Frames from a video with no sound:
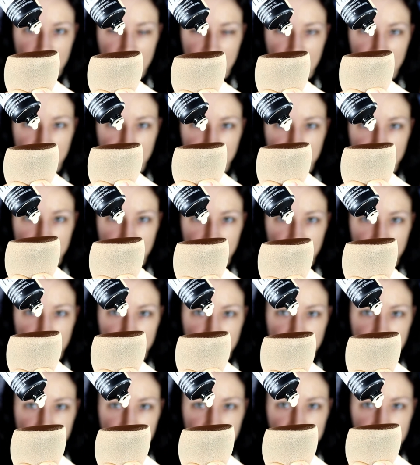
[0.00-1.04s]
I'm gonna
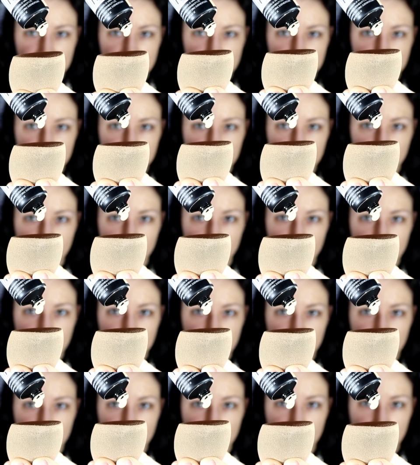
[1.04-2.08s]
use only just
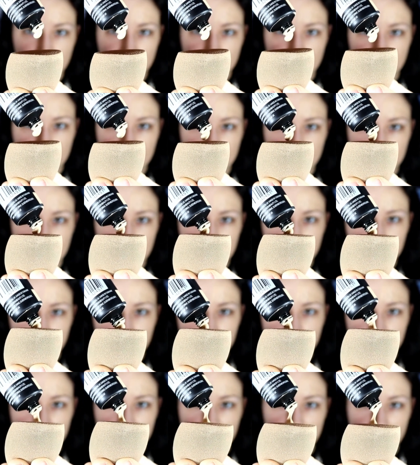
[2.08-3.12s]
one
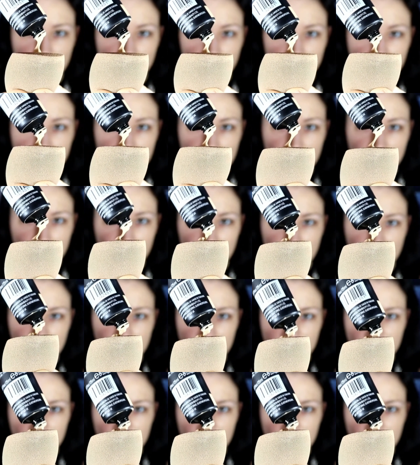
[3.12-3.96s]
dip. Wow.